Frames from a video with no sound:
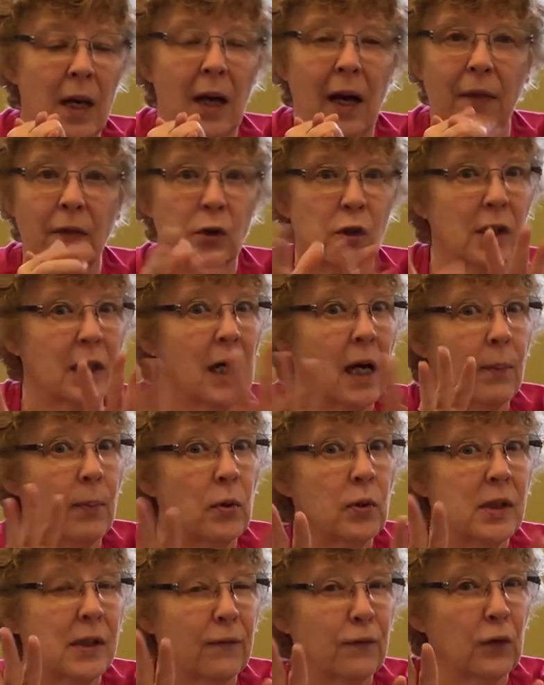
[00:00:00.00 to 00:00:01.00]
And there's a
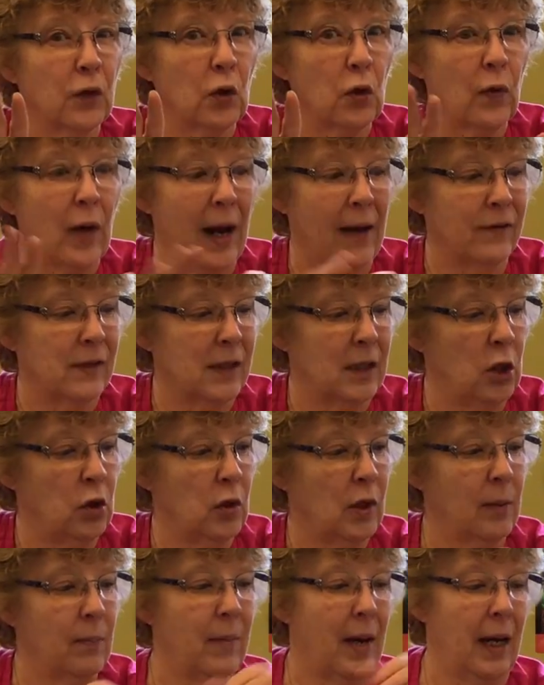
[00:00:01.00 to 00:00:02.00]
couple different crafts that you
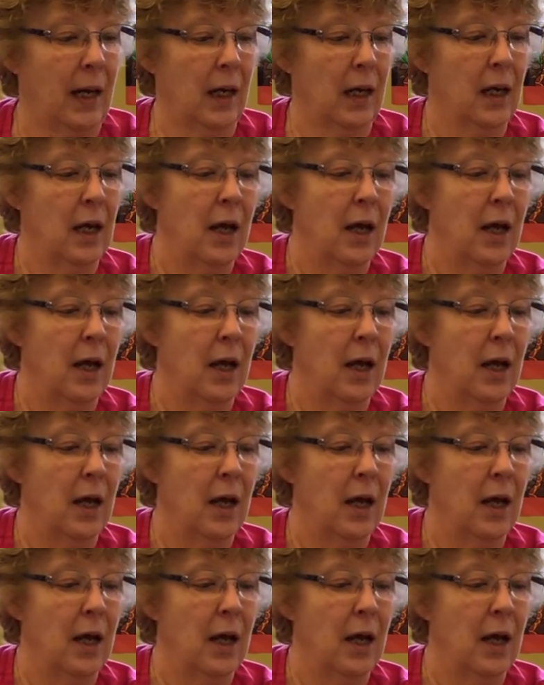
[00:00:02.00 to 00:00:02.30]
can make.